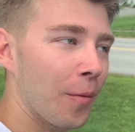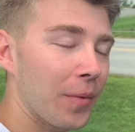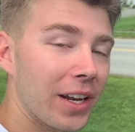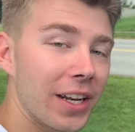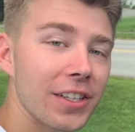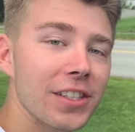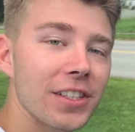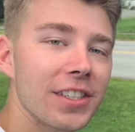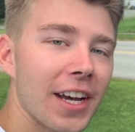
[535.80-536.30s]

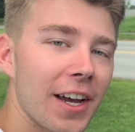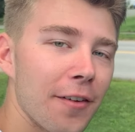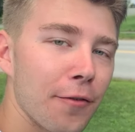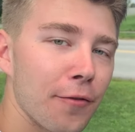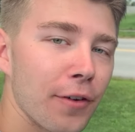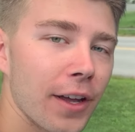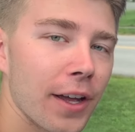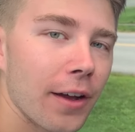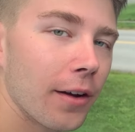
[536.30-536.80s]
It is a tight
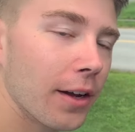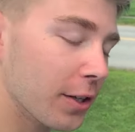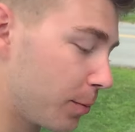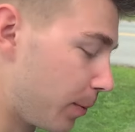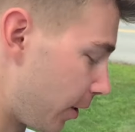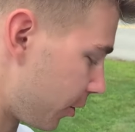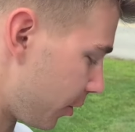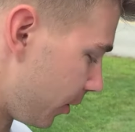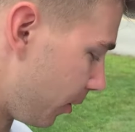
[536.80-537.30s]
fit,
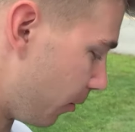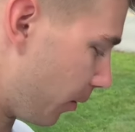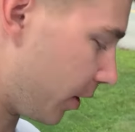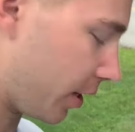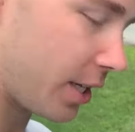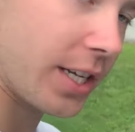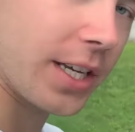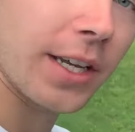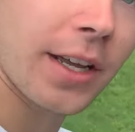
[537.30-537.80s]
especially
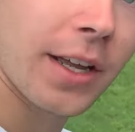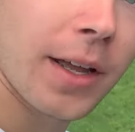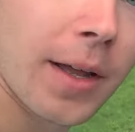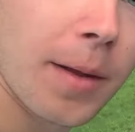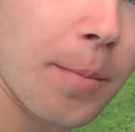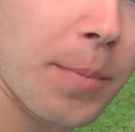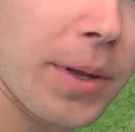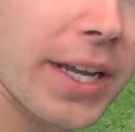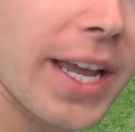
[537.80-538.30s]
with the
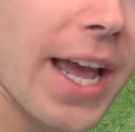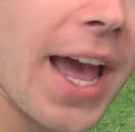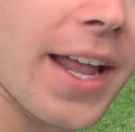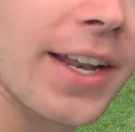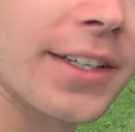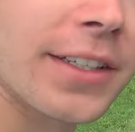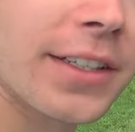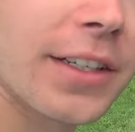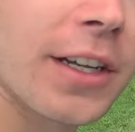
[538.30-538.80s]
big
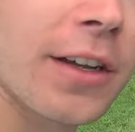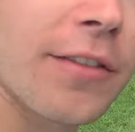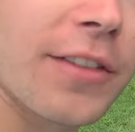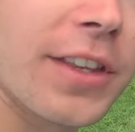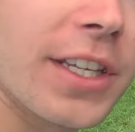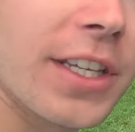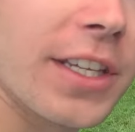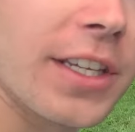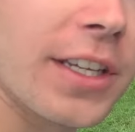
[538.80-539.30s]
end
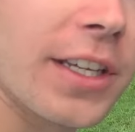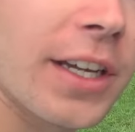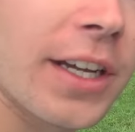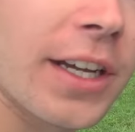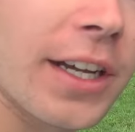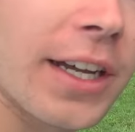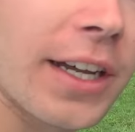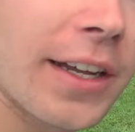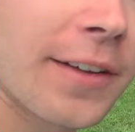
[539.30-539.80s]
of
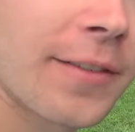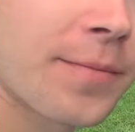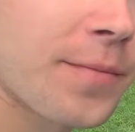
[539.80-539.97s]
the